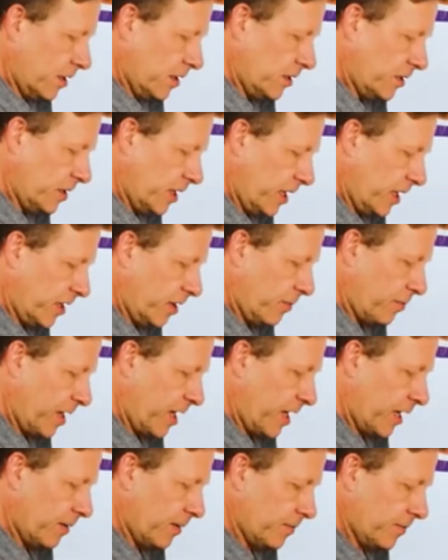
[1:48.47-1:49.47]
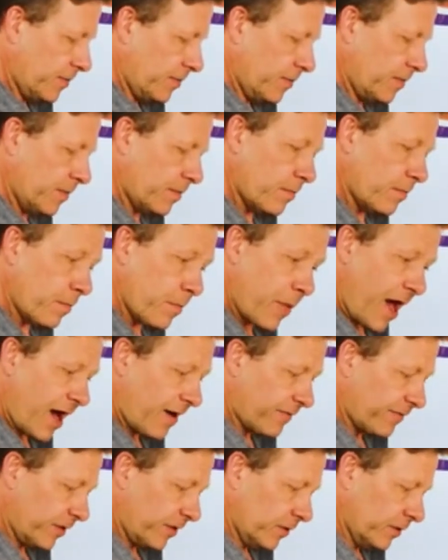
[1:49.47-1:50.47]
You take your bottom
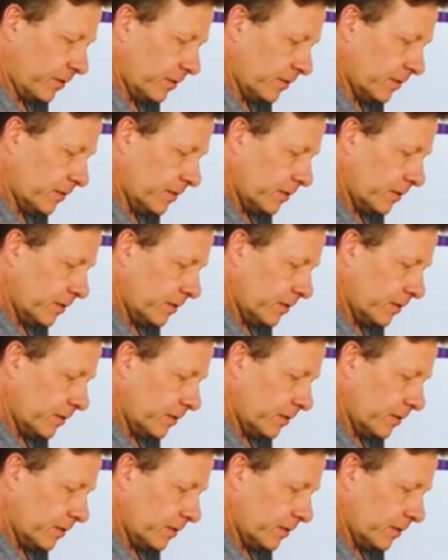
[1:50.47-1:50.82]
baffle